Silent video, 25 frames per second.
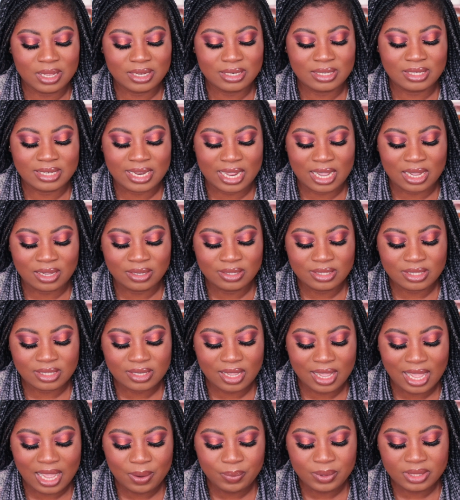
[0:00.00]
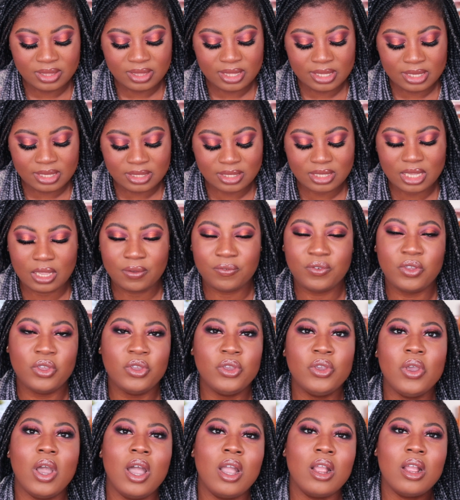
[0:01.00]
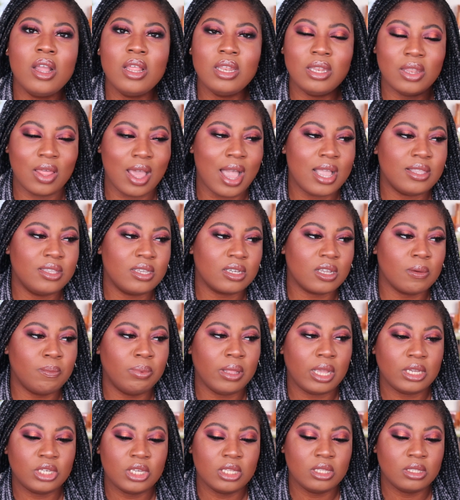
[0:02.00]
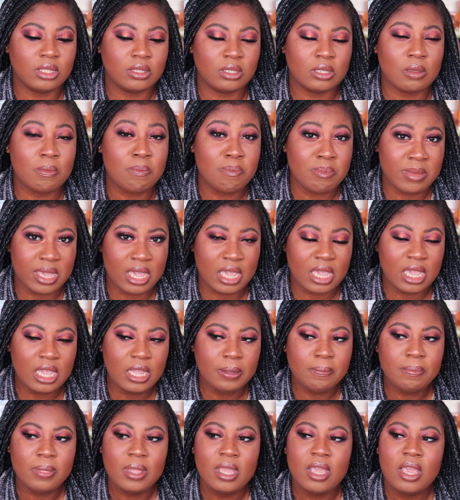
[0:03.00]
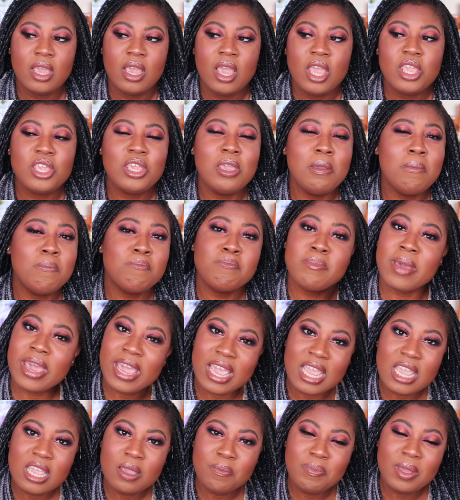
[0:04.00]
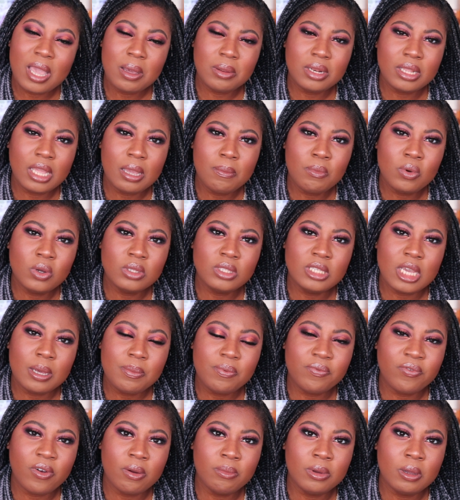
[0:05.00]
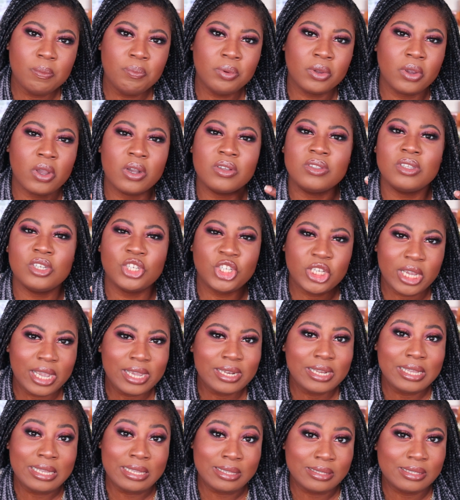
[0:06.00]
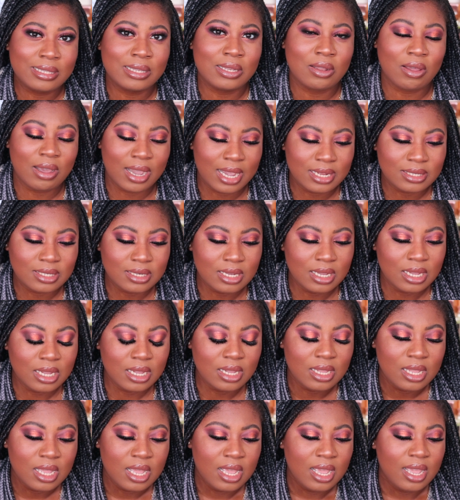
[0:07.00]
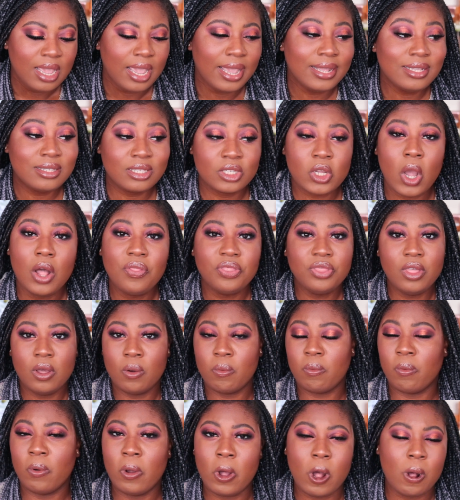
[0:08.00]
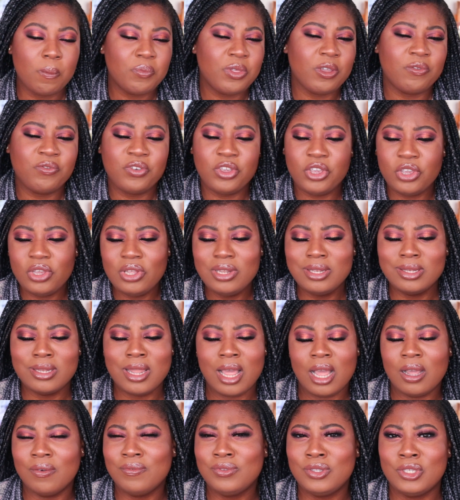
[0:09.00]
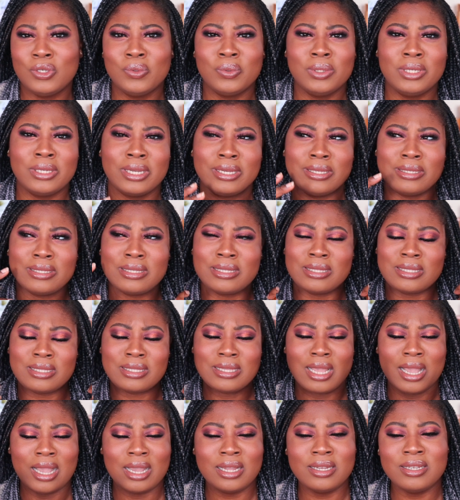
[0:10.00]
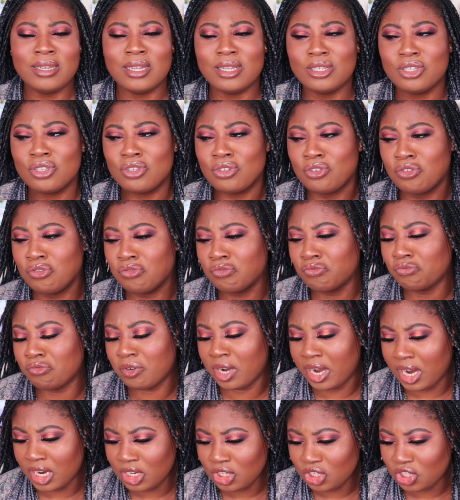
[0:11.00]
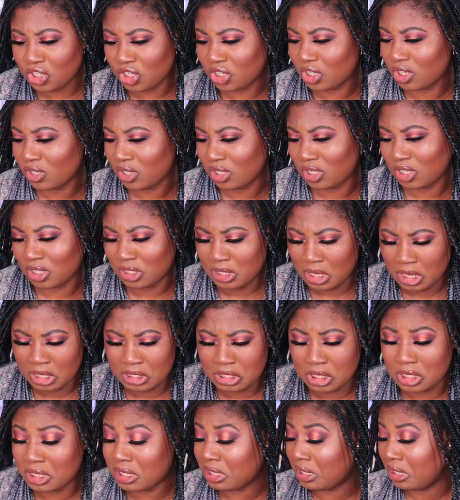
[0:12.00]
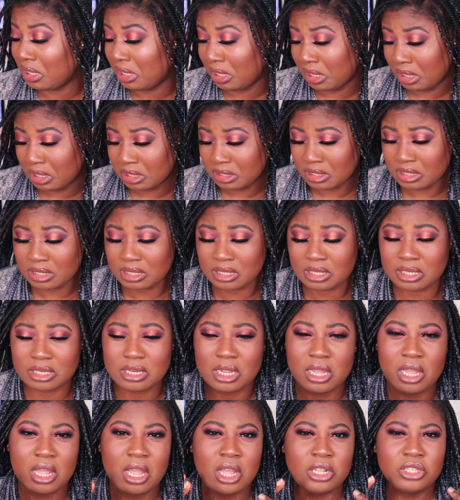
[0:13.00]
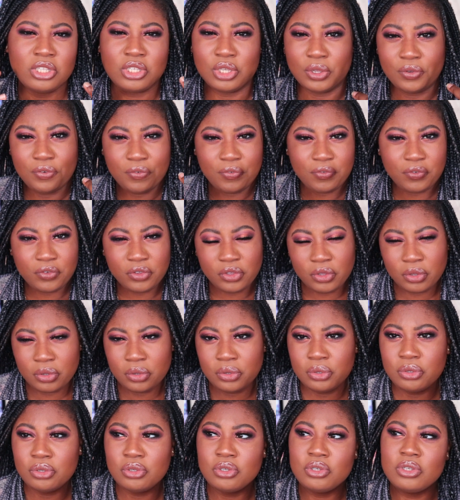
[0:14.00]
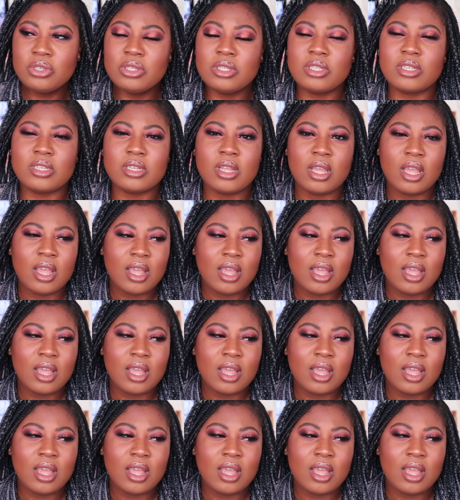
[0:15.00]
downside with this. If you are a lighter complexion to me, you may be able to get more depth from it because the shade is lighter. It's got the warmth. If you love doing a sun-drenched, sun-kissed, diffused,